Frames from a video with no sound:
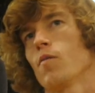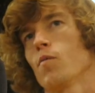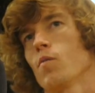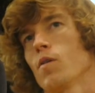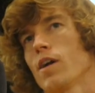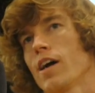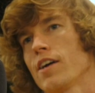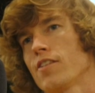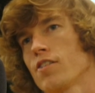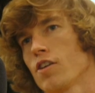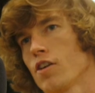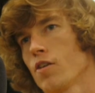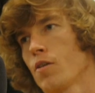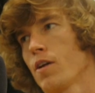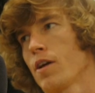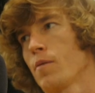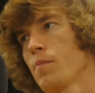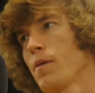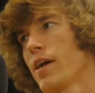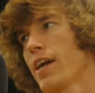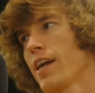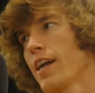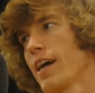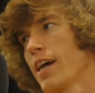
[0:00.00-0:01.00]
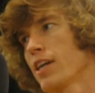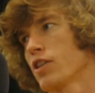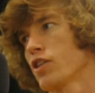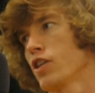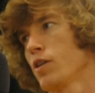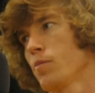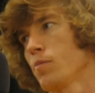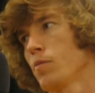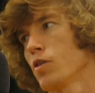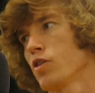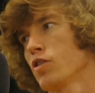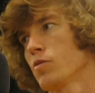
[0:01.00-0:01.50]
when I started like making
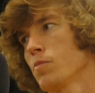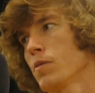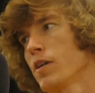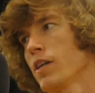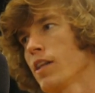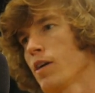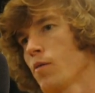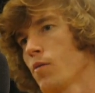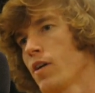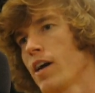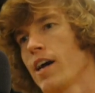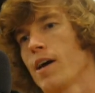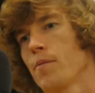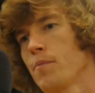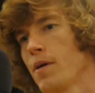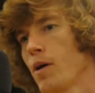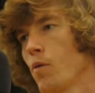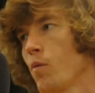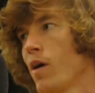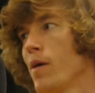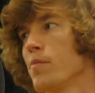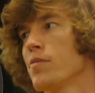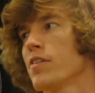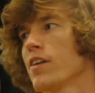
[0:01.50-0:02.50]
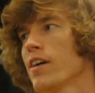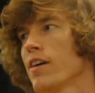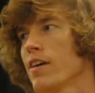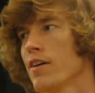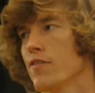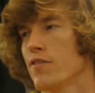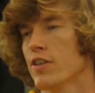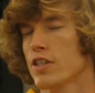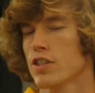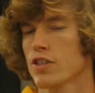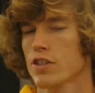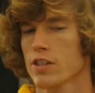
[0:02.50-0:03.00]
actually merch money, like when I had my website
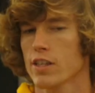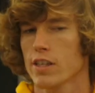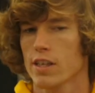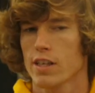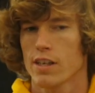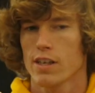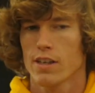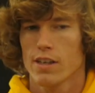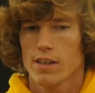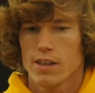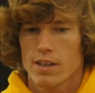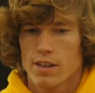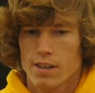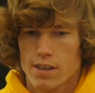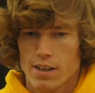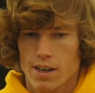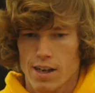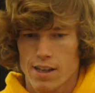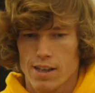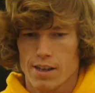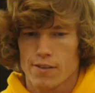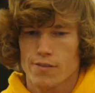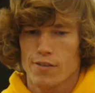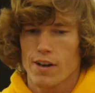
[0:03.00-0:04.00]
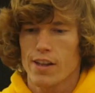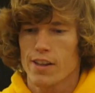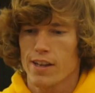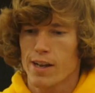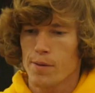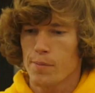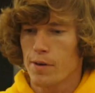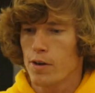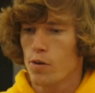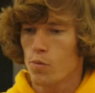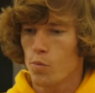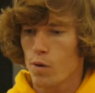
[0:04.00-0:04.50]
eventually. I like finally
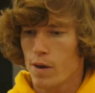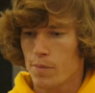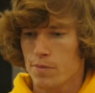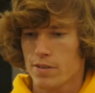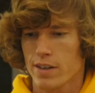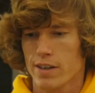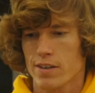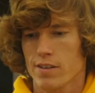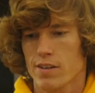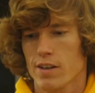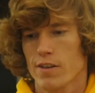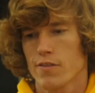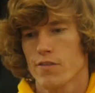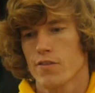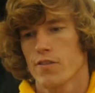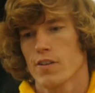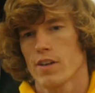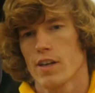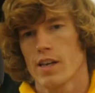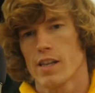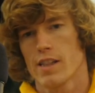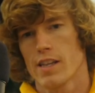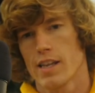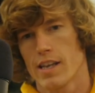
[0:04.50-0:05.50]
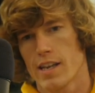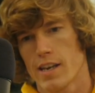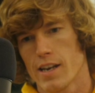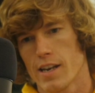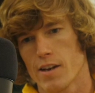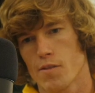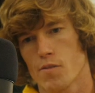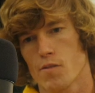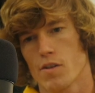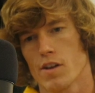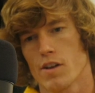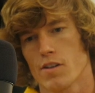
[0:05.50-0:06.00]
got my own website and stuff, and
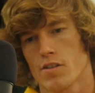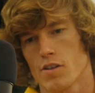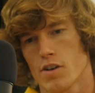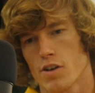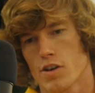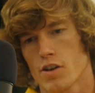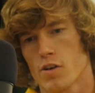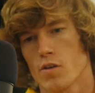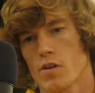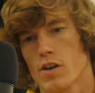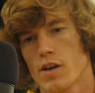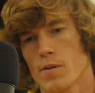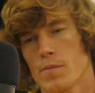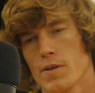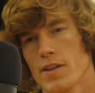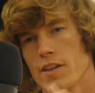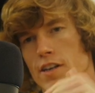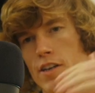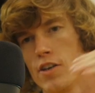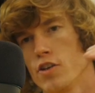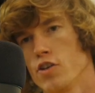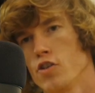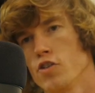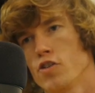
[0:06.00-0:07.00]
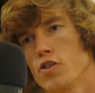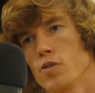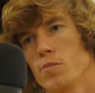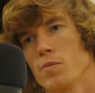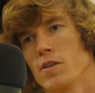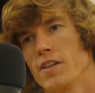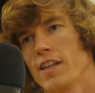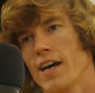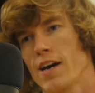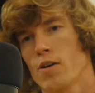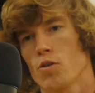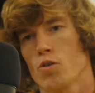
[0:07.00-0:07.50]
then it started going up, and then YouTube
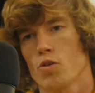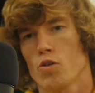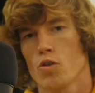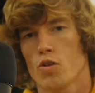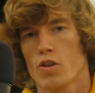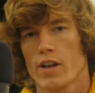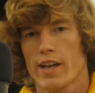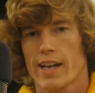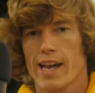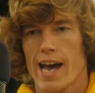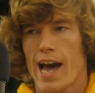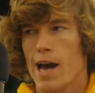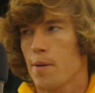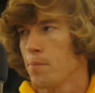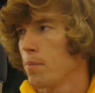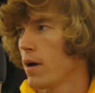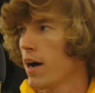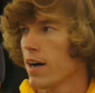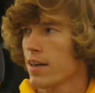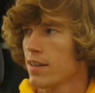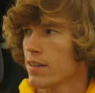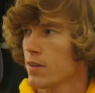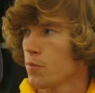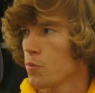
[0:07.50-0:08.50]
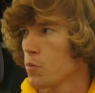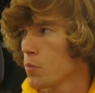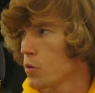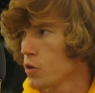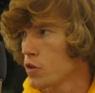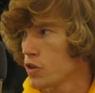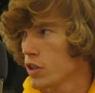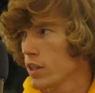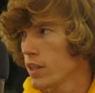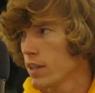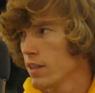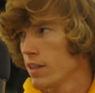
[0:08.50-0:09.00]
did that whole like adpocalypse
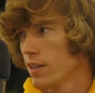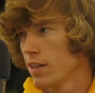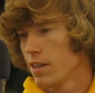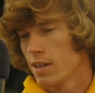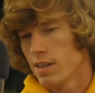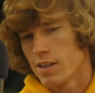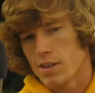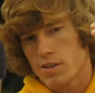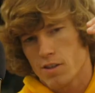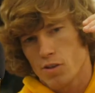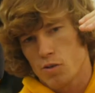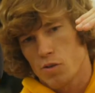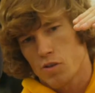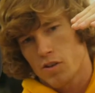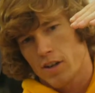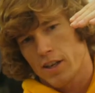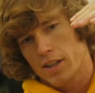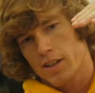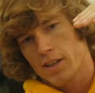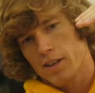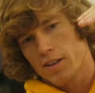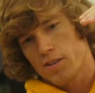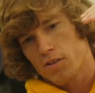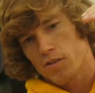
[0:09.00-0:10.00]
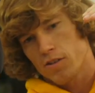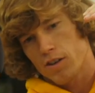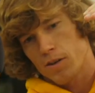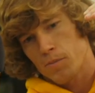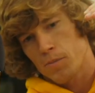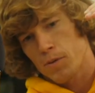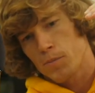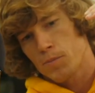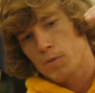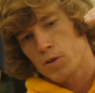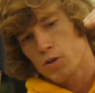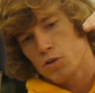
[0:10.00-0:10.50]
bullshit. So it was like this. It was like
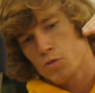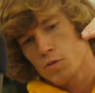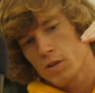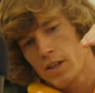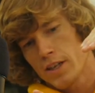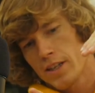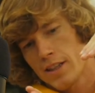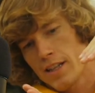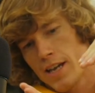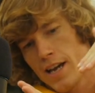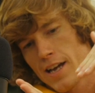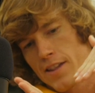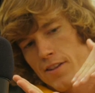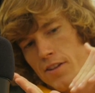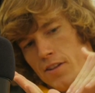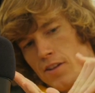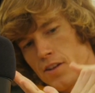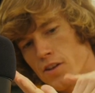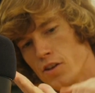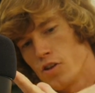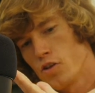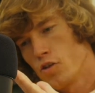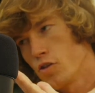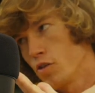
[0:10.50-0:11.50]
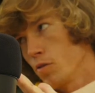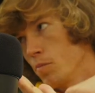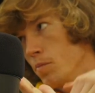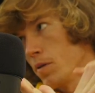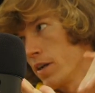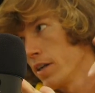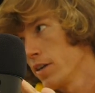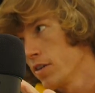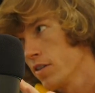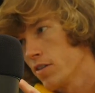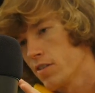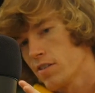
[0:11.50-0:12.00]
my merch went like that, and then the YouTube
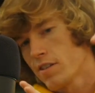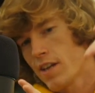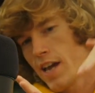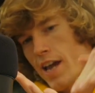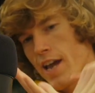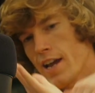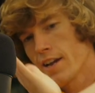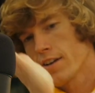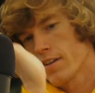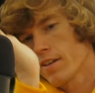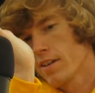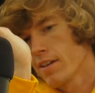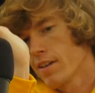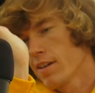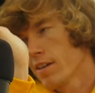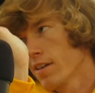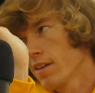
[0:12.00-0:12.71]
money just tanked.